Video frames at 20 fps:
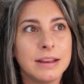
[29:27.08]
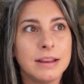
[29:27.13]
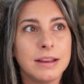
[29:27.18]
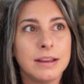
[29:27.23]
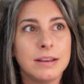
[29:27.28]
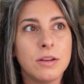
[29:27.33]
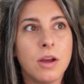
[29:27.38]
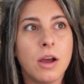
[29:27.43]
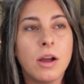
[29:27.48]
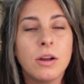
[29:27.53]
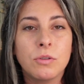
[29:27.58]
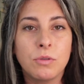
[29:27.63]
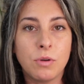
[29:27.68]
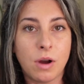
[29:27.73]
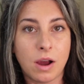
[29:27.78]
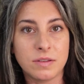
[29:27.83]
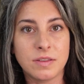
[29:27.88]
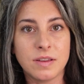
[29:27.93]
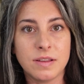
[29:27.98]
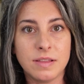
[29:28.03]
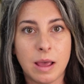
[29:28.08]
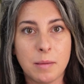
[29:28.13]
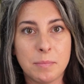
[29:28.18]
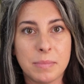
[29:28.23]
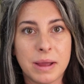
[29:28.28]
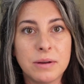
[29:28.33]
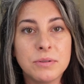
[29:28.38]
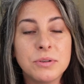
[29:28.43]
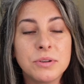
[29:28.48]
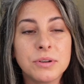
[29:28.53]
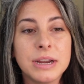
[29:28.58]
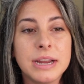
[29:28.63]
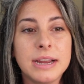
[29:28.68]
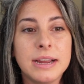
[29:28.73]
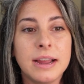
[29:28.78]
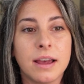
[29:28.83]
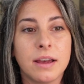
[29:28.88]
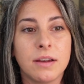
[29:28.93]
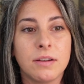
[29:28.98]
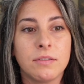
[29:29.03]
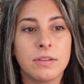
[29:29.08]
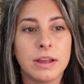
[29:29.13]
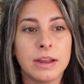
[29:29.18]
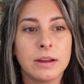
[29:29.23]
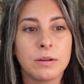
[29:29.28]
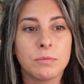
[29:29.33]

not crossing that boundary of